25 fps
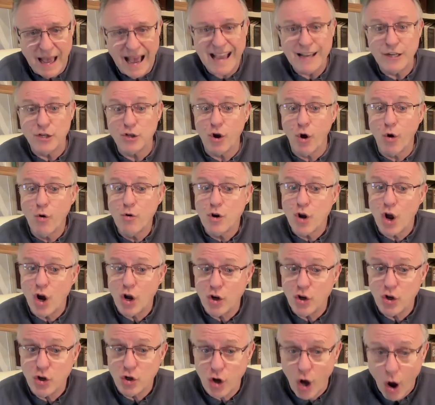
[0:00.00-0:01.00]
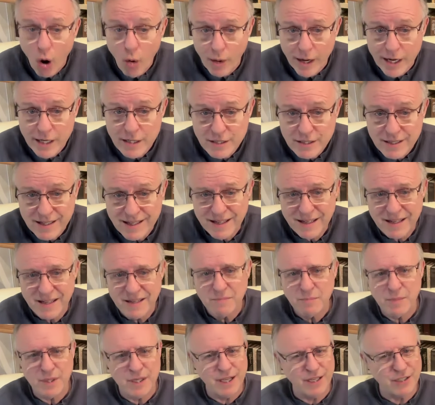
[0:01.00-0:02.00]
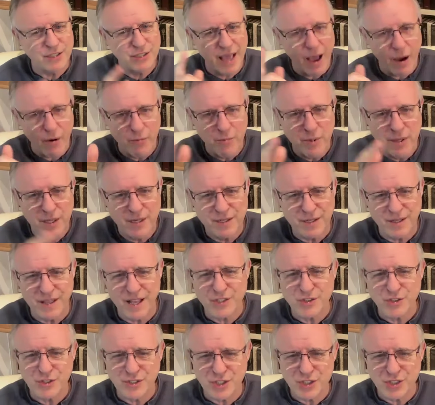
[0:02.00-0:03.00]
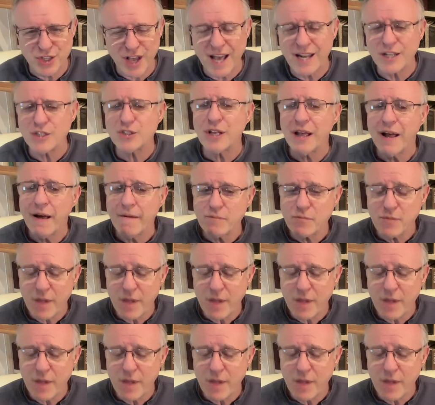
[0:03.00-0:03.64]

I don't know it, because that would be intellectually dishonest.